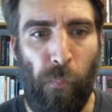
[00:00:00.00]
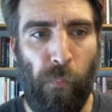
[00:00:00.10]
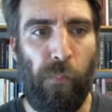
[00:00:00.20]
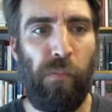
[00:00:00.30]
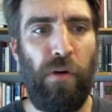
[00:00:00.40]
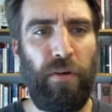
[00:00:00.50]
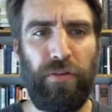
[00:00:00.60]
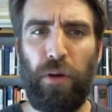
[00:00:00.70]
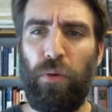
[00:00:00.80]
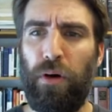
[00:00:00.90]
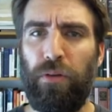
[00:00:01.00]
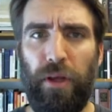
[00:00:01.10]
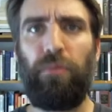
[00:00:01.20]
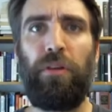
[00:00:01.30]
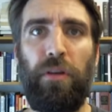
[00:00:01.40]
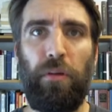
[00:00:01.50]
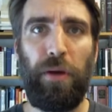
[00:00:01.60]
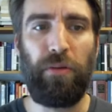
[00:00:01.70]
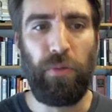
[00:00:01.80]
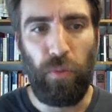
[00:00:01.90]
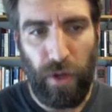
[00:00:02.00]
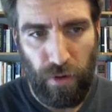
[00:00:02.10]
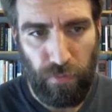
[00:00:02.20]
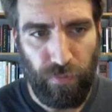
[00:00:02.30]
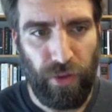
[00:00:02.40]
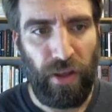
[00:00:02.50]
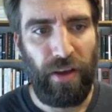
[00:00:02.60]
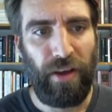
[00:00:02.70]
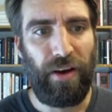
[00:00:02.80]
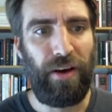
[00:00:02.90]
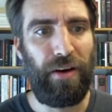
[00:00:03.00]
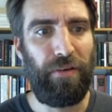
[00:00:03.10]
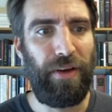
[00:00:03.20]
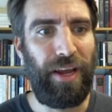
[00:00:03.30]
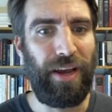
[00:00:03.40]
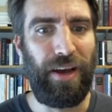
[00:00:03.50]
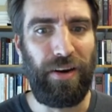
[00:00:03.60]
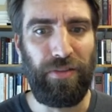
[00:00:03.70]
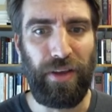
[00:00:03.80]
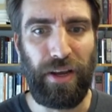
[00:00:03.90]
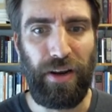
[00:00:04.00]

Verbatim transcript: You say, whoa, that was a debasement. Well, uh, hang on a second,